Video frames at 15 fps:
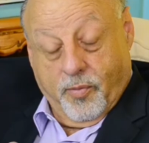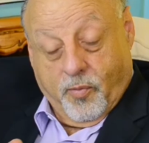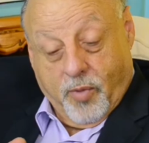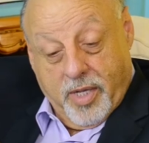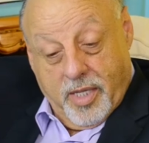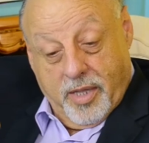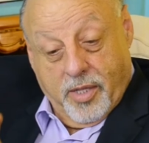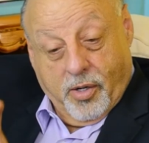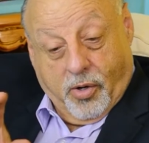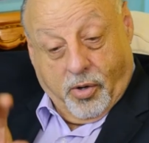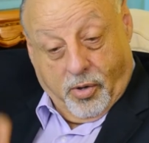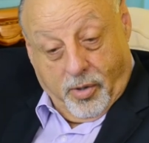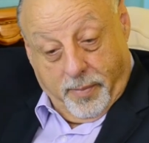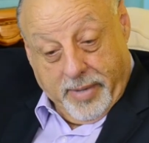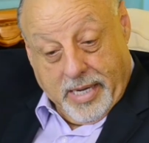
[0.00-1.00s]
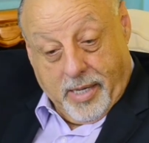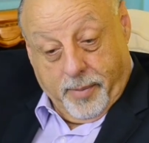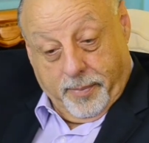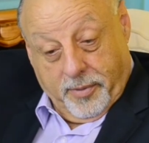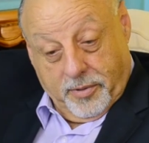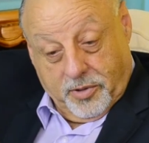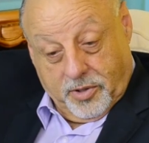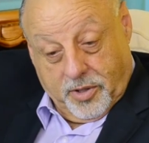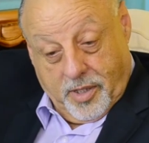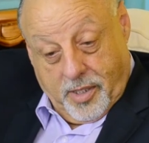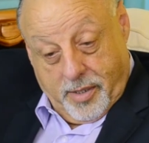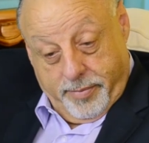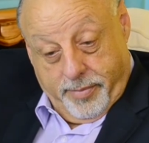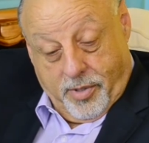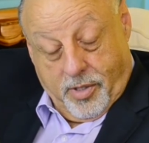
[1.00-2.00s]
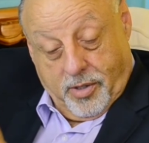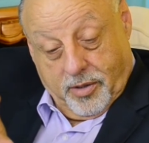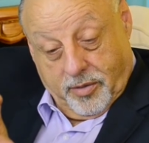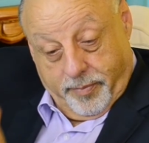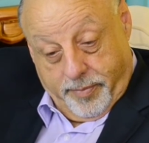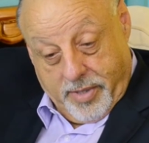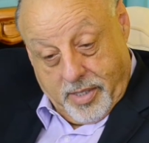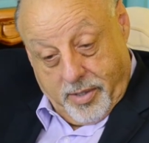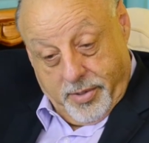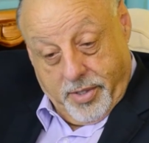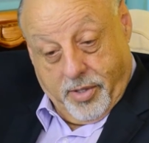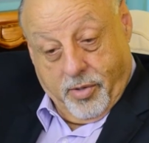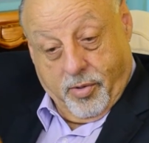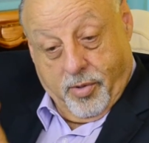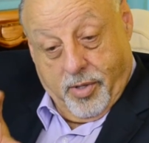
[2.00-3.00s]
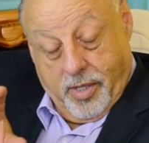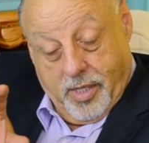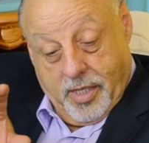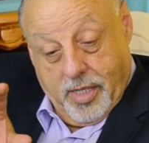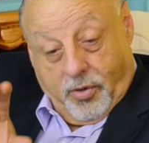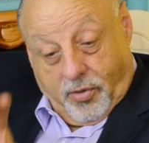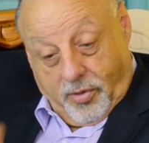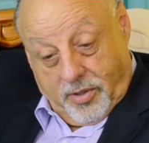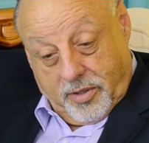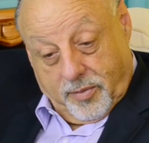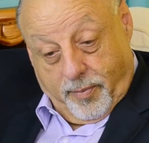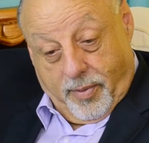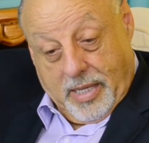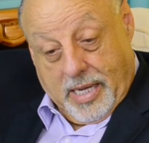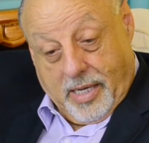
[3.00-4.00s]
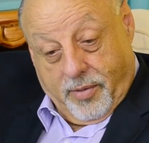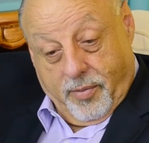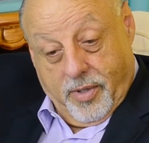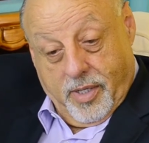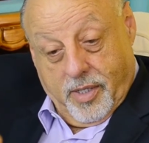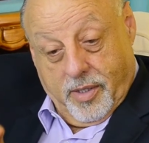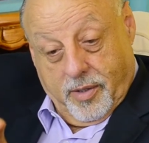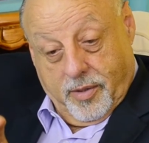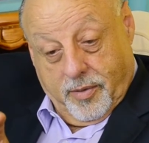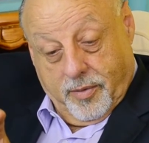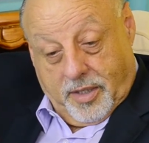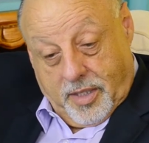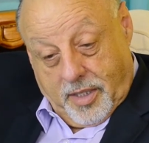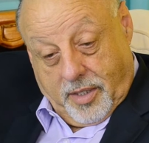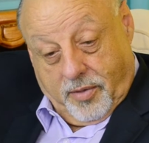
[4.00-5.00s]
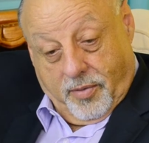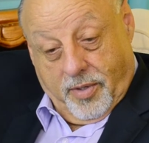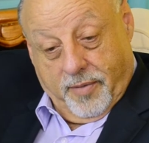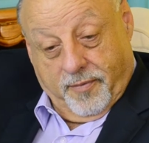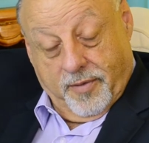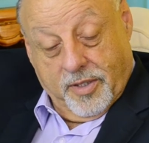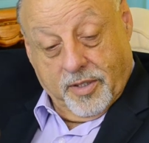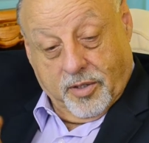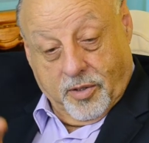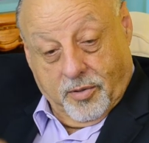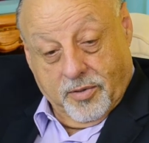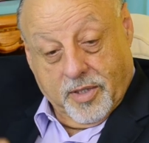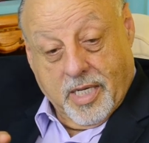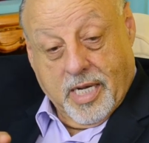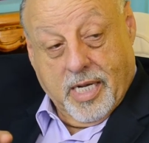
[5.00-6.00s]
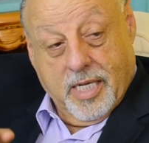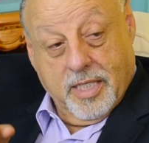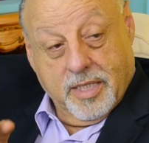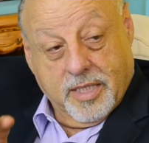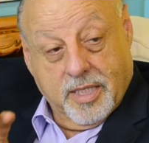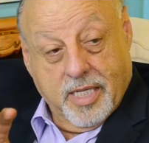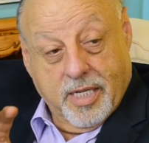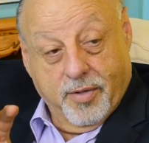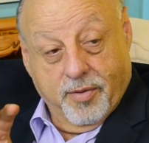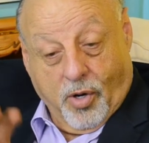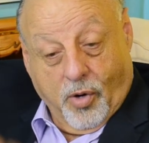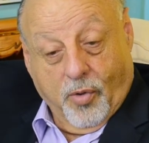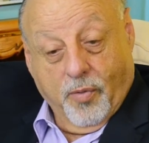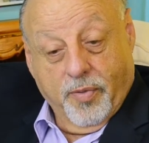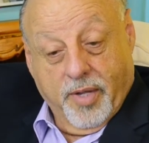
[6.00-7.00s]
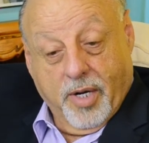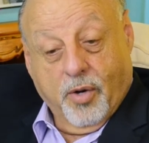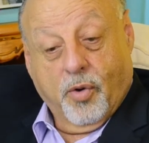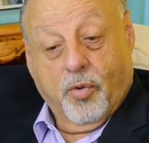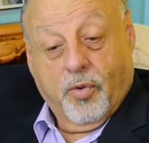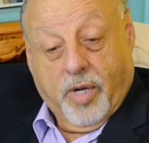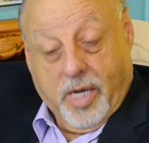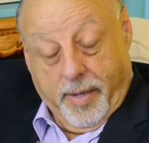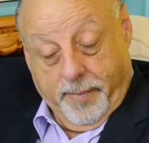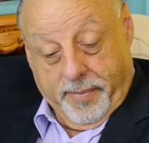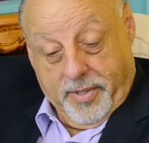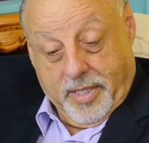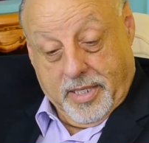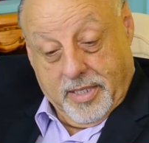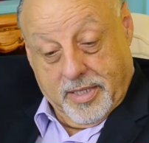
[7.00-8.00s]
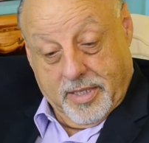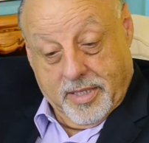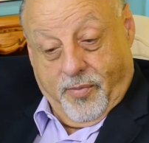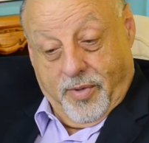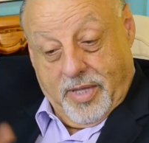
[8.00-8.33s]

When the Herb Alpers, Jerry Moss, Berry Gordy, Chris Blackwell, Dick Griffey's, those guys that own their own companies, mm -hmm.